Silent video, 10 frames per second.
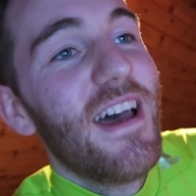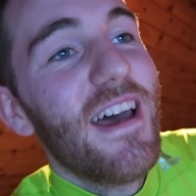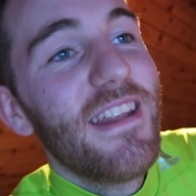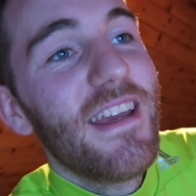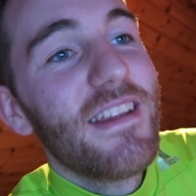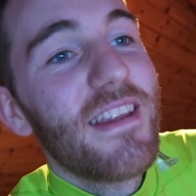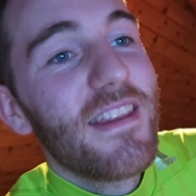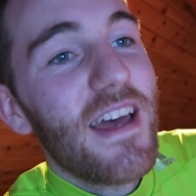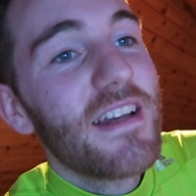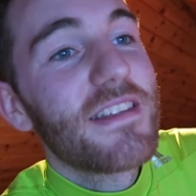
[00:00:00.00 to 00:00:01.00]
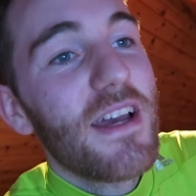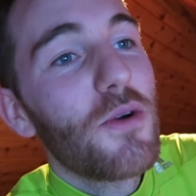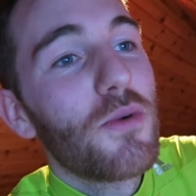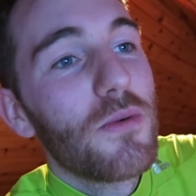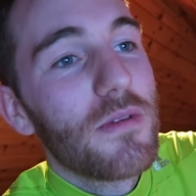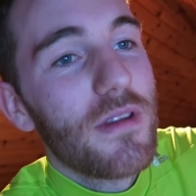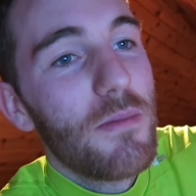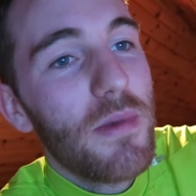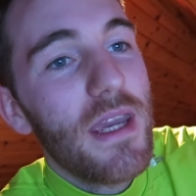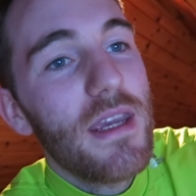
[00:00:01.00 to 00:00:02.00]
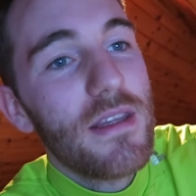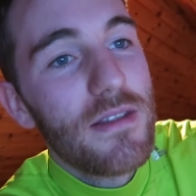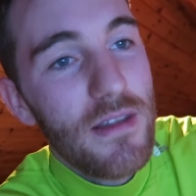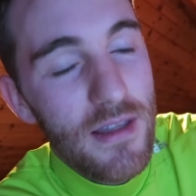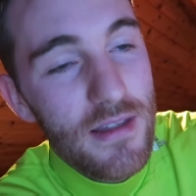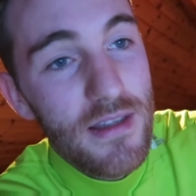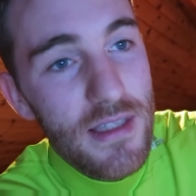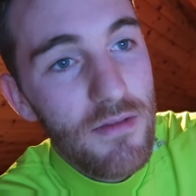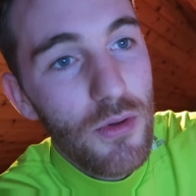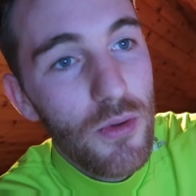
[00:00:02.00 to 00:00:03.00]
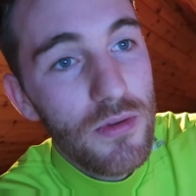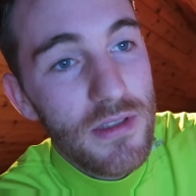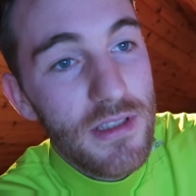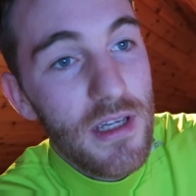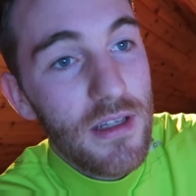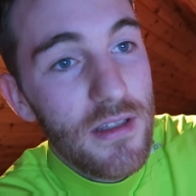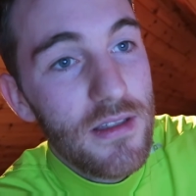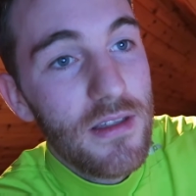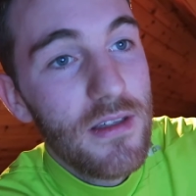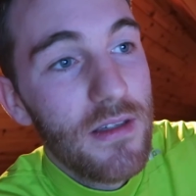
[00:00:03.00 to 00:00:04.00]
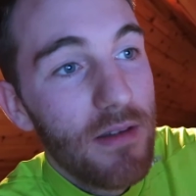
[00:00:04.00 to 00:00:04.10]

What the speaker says: And then that's how the pace at the 7:06